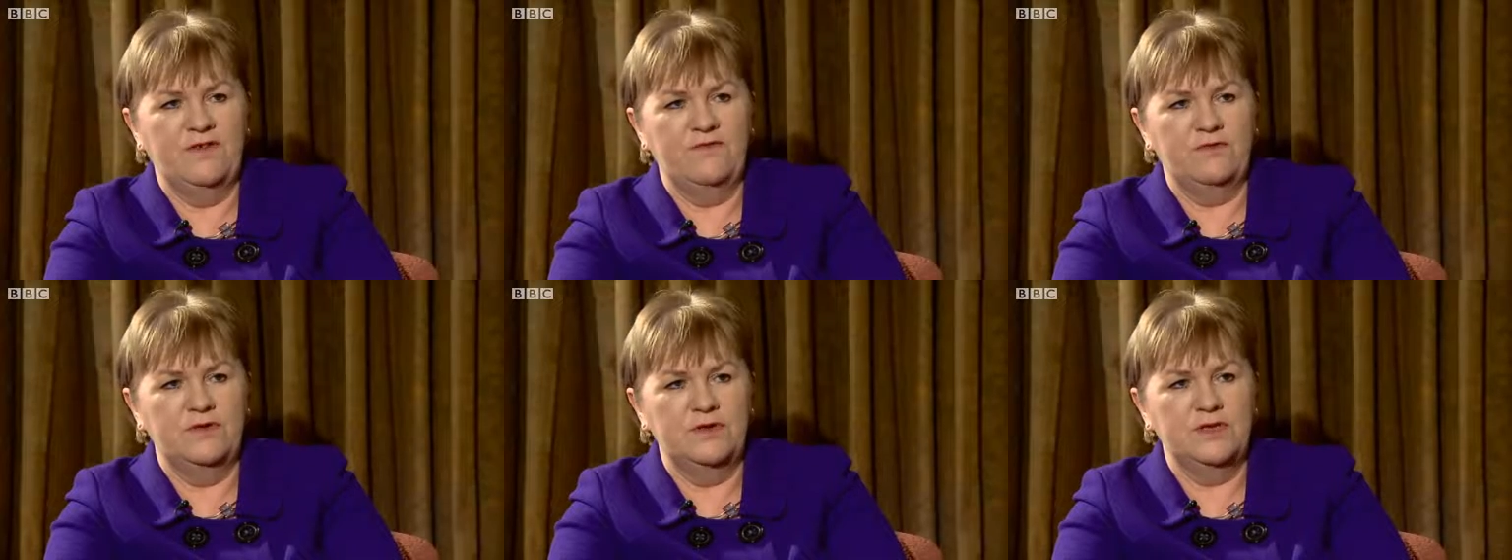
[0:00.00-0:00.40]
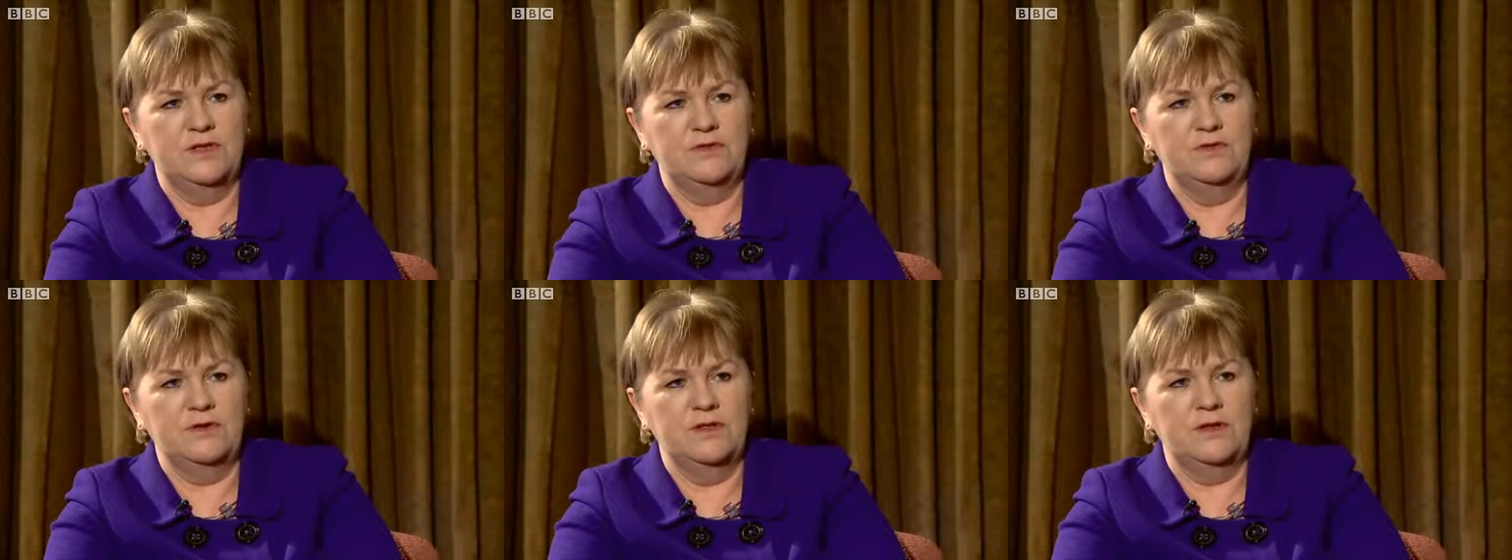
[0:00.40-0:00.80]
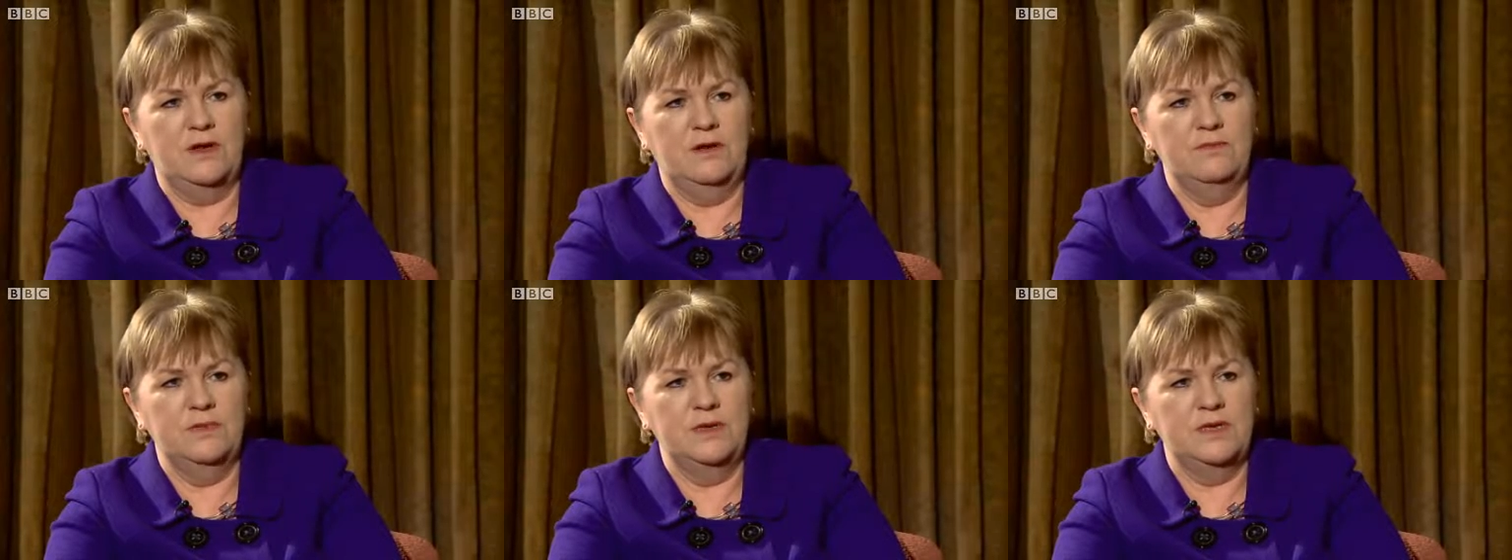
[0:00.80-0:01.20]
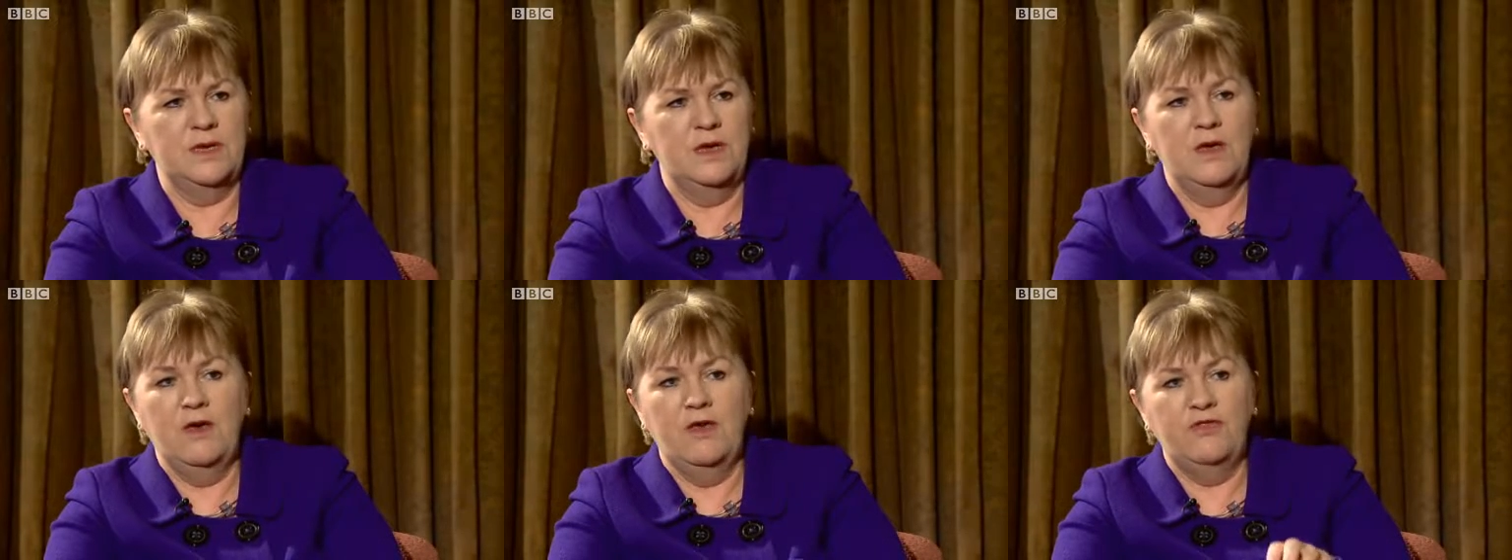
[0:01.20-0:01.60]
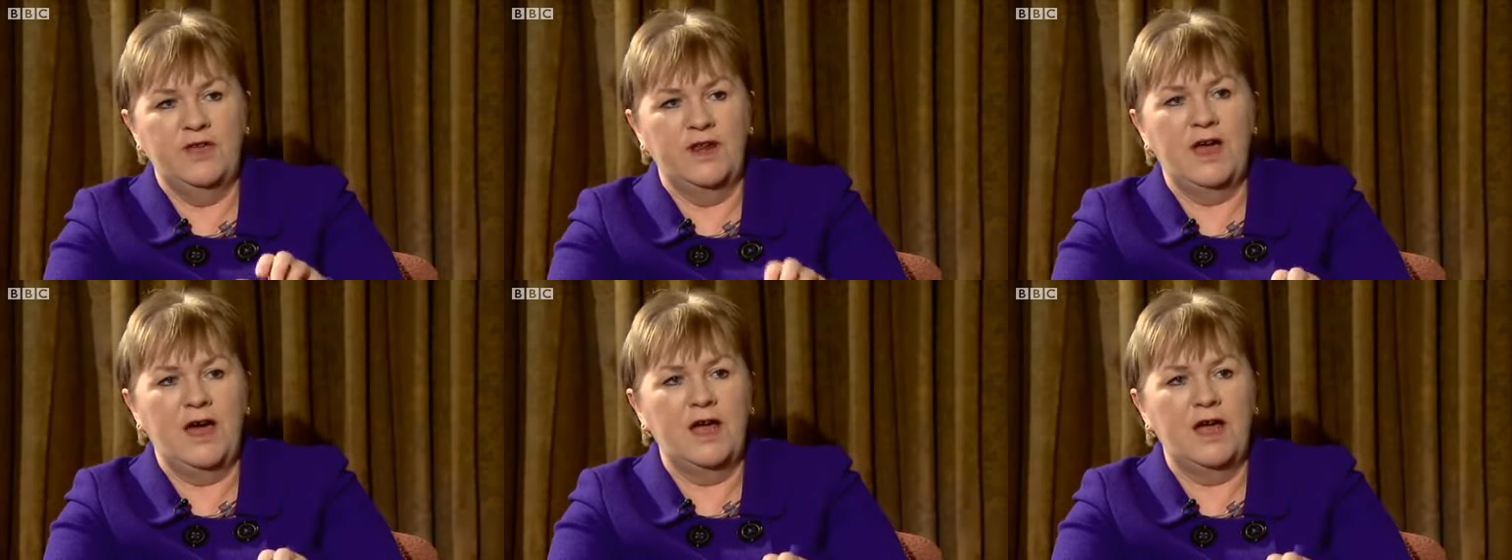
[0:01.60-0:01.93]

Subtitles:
it have gone to local companies. There